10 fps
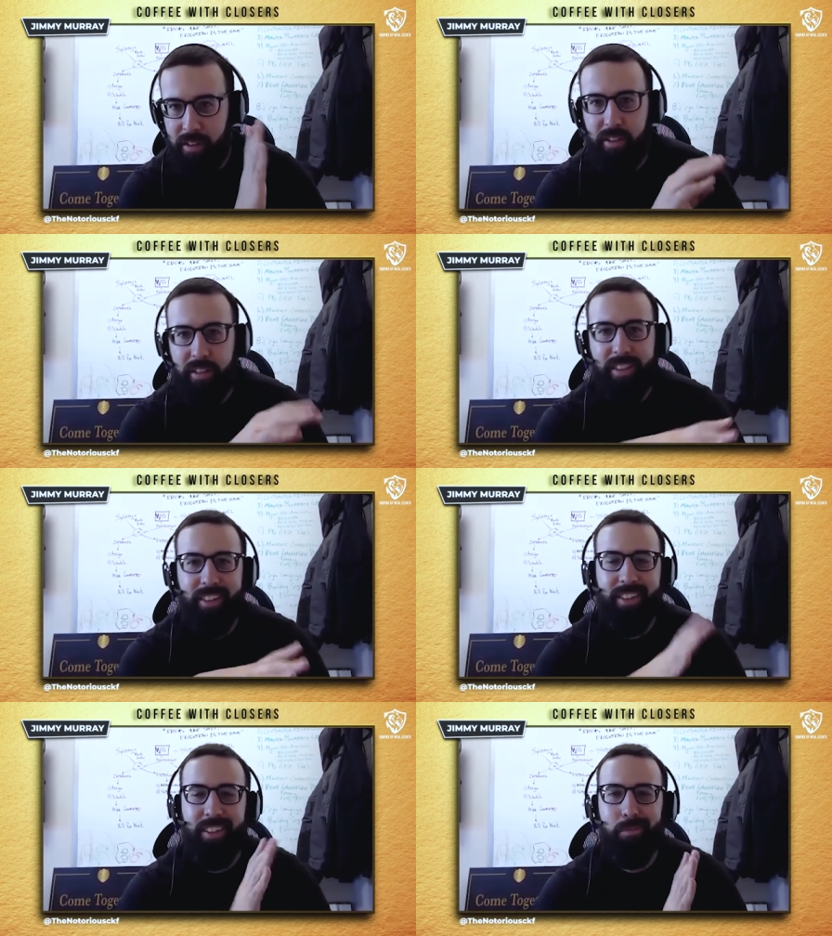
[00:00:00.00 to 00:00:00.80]
This
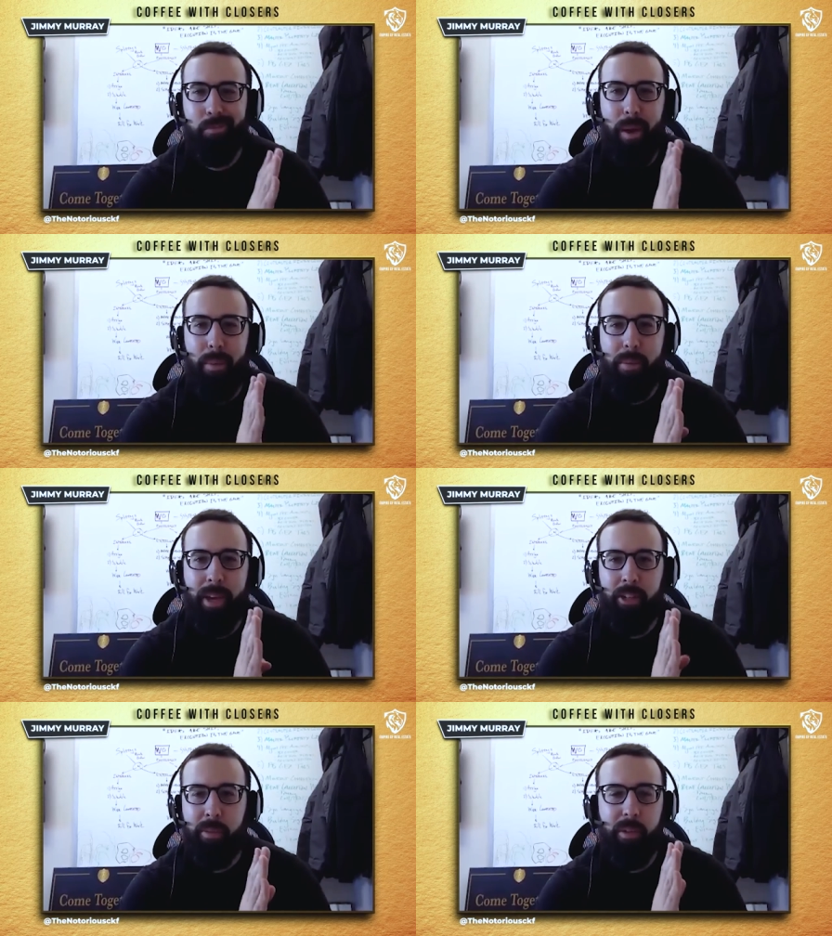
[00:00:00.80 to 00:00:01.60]
property
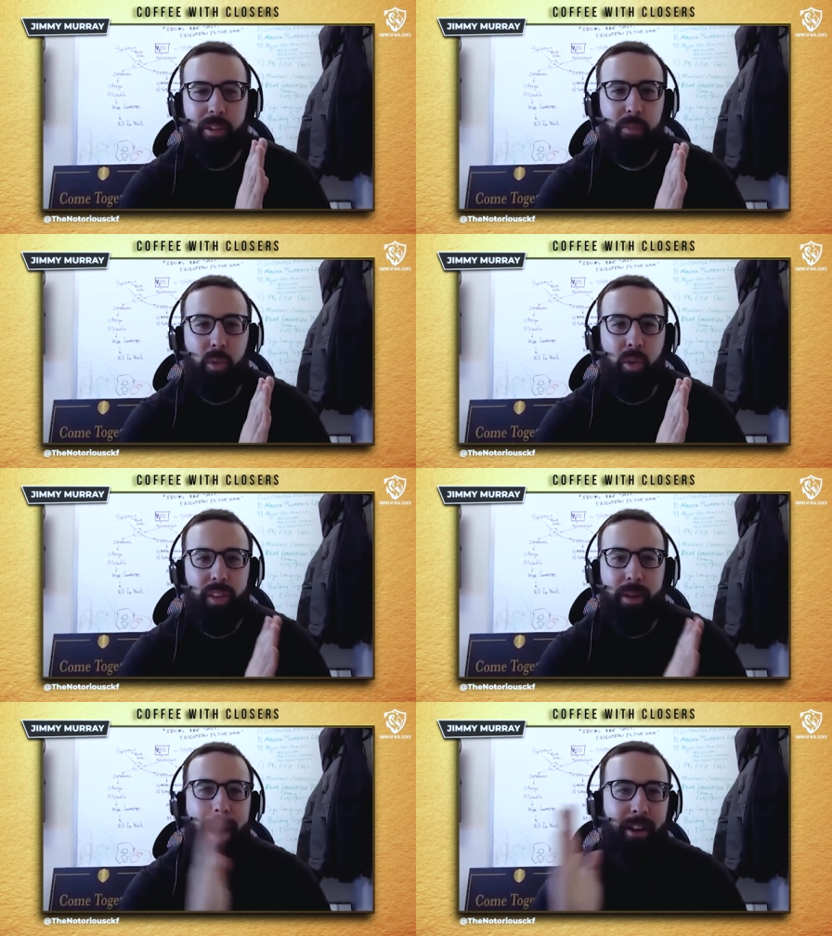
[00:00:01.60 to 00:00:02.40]
management is more of
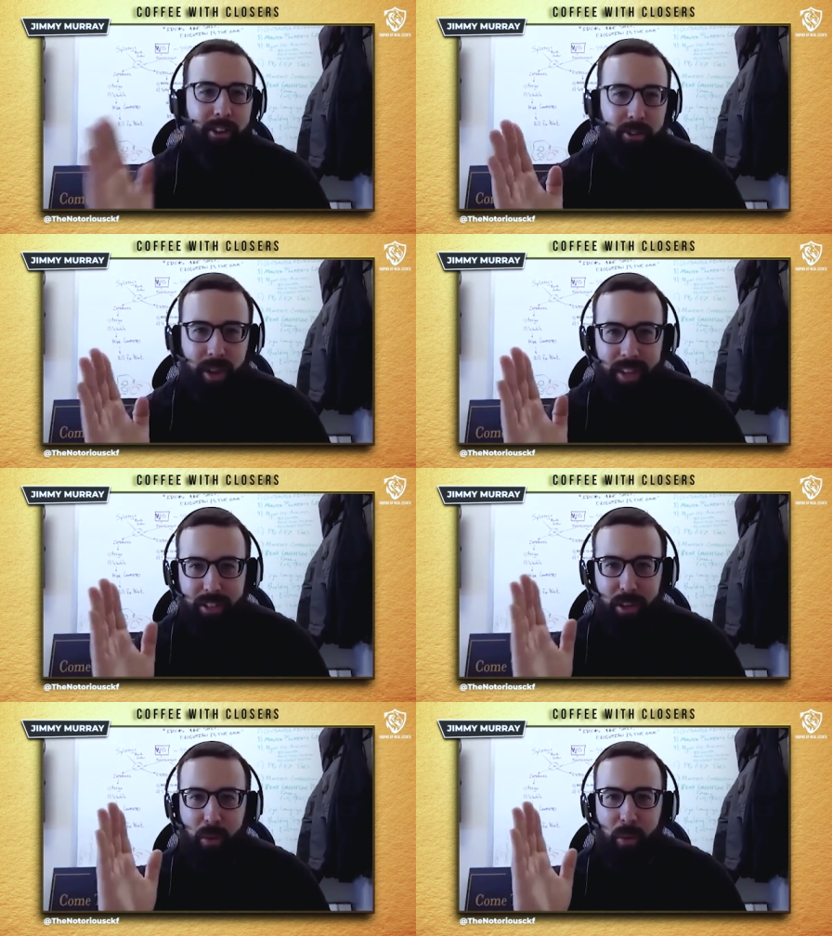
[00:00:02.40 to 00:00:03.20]
like a marriage, right?
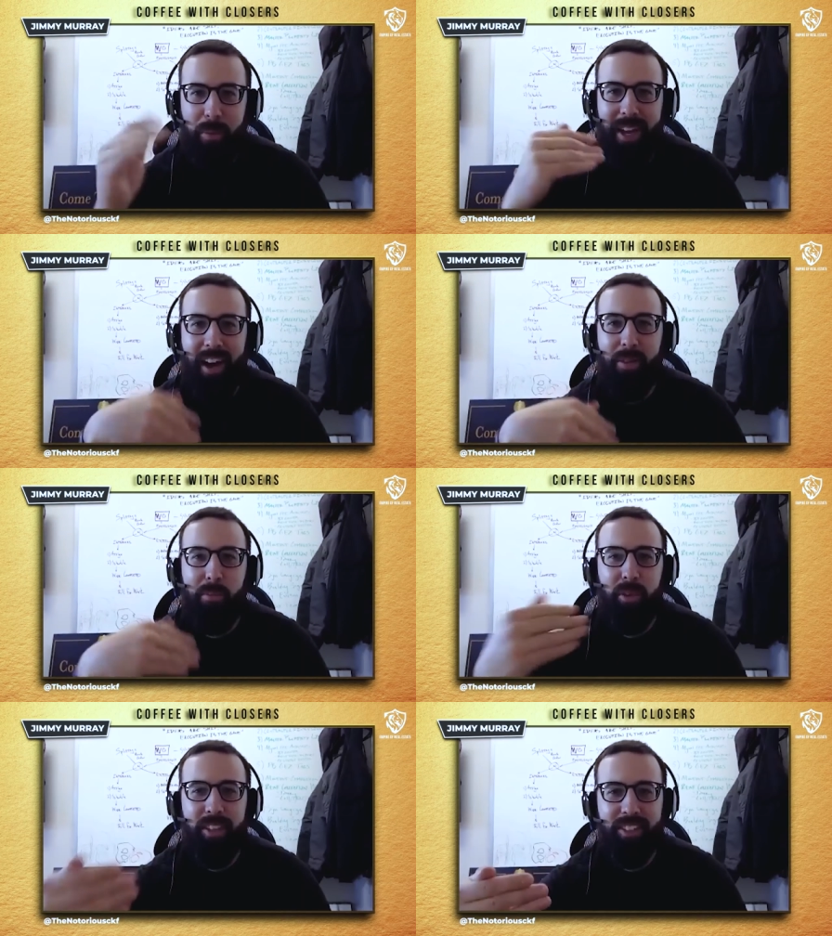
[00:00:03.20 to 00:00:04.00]
So when we
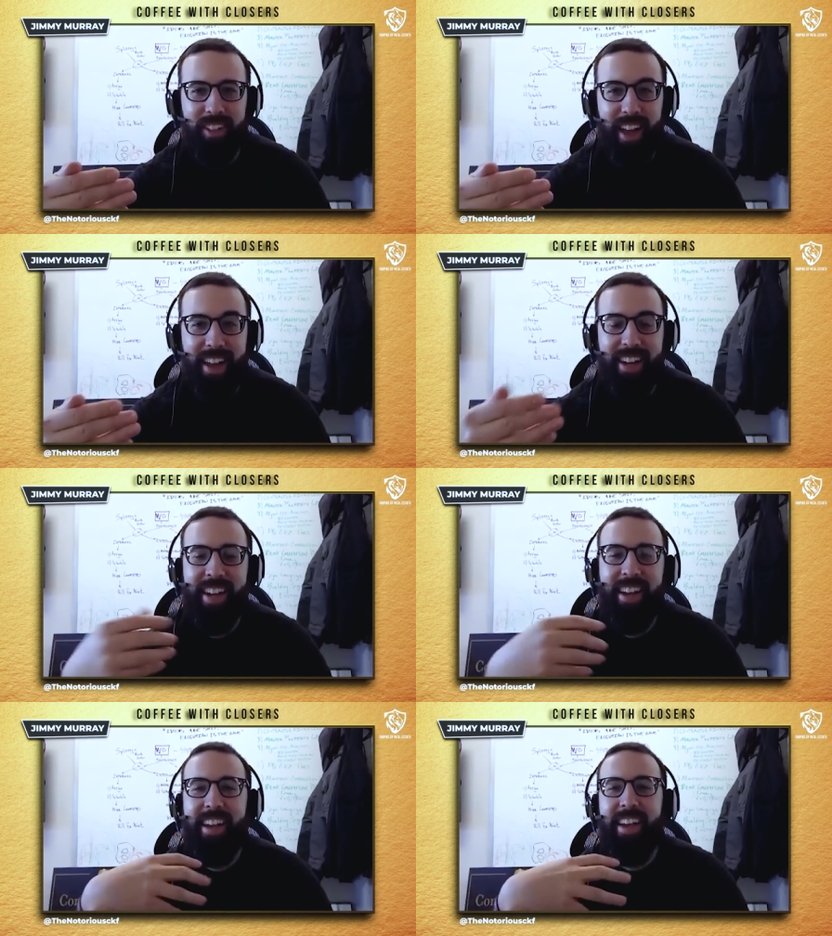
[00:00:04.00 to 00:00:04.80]
onboard this client,
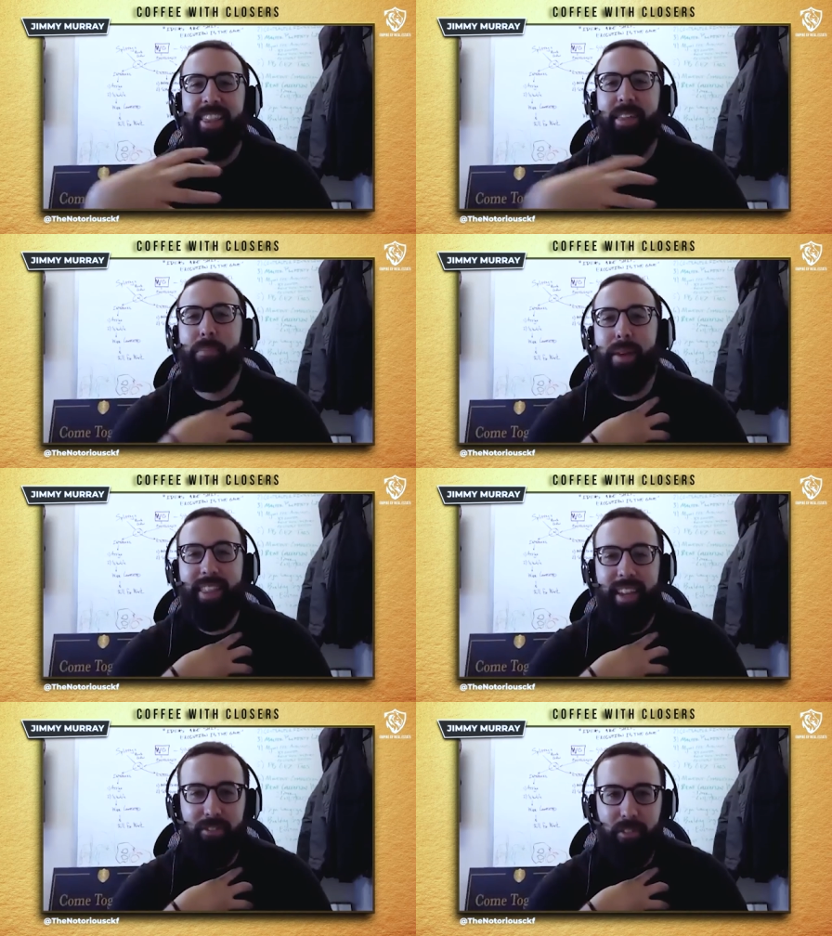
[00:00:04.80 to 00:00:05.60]
the big
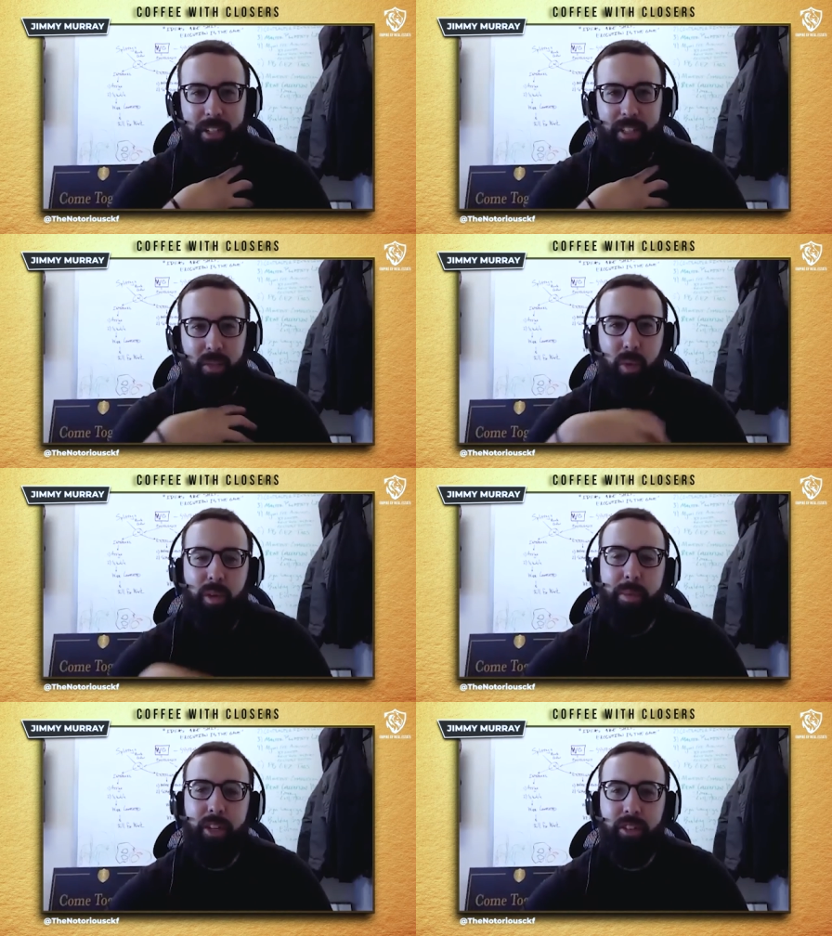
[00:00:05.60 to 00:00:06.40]
thing for us is we
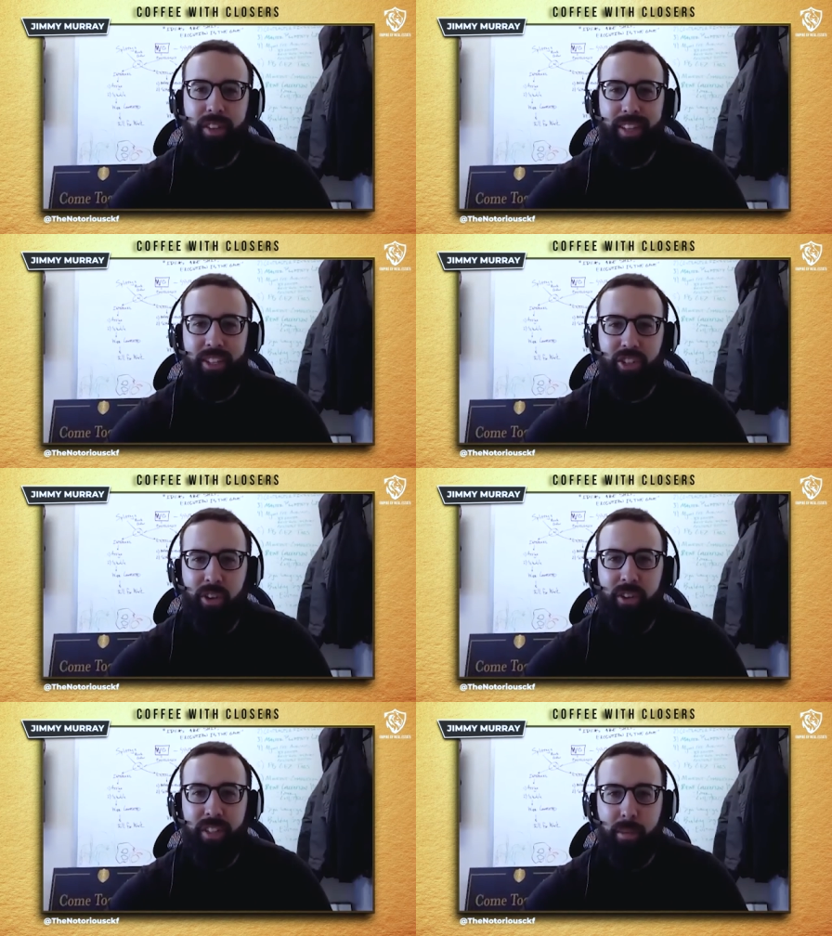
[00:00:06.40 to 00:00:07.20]
want to make sure that they
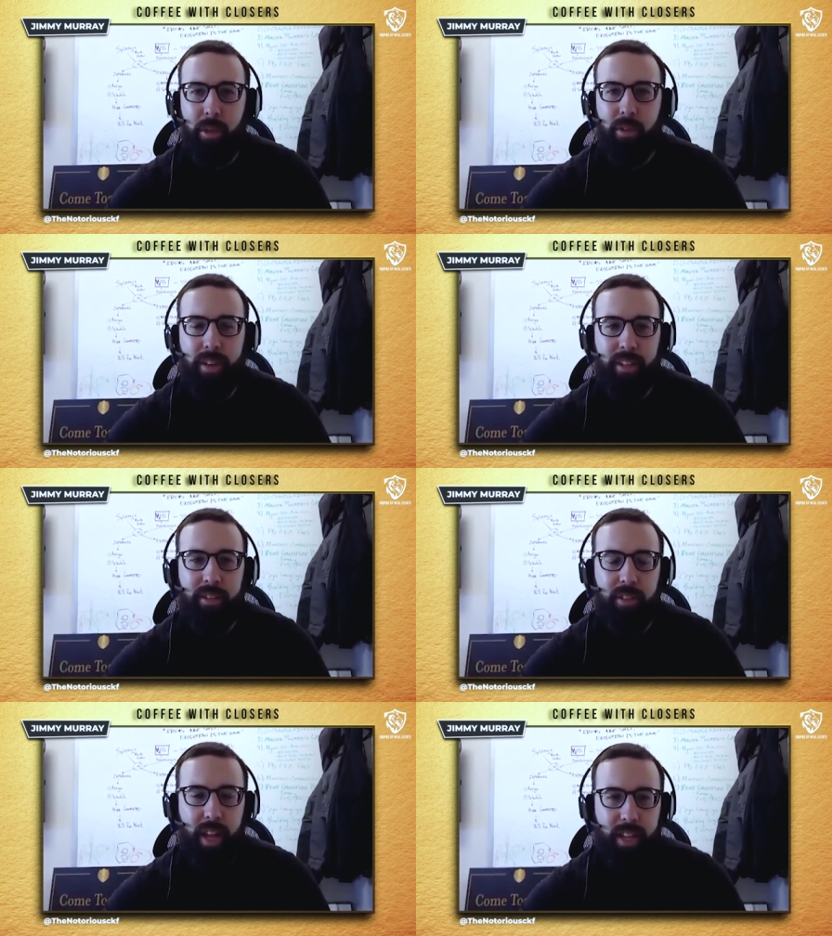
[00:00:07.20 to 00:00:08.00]
share a similar
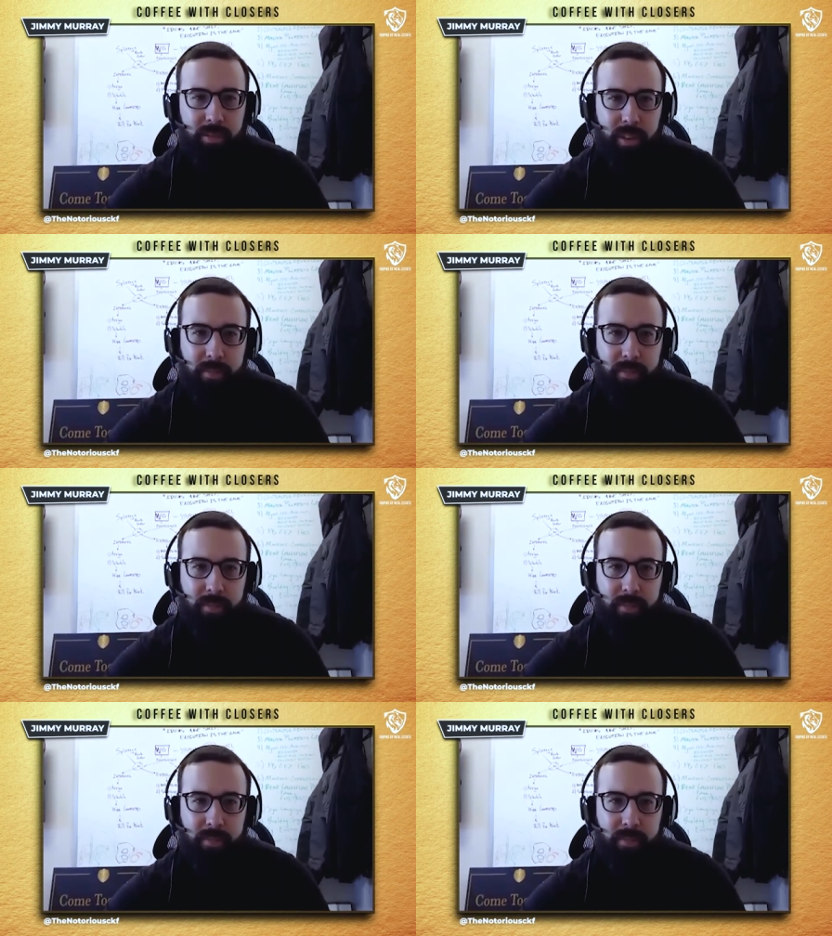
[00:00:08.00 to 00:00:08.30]
investment philosophy.